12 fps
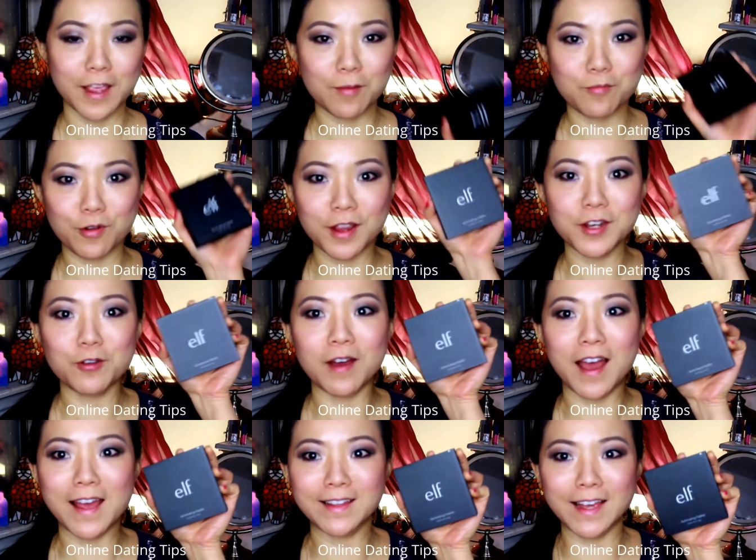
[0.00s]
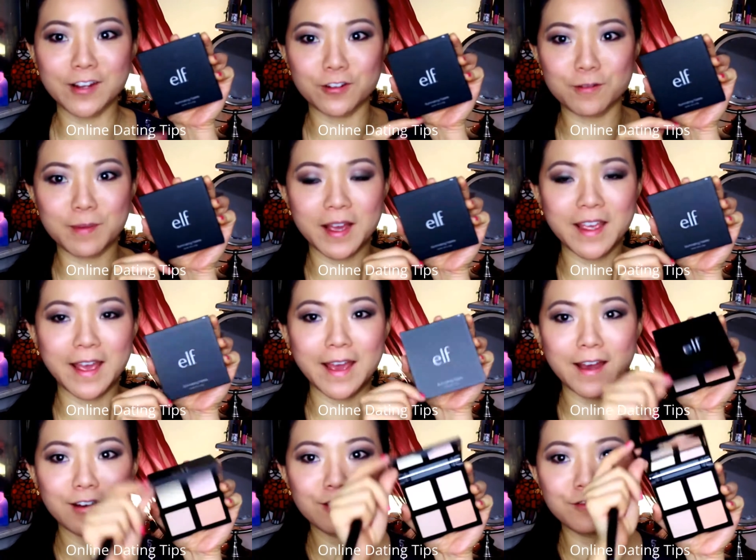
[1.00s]
A brand new highlighter by
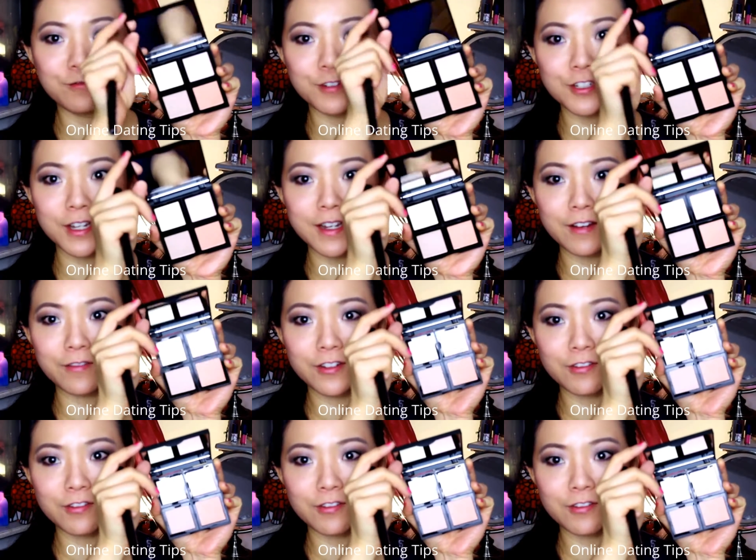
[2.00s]
e.l.f., which I never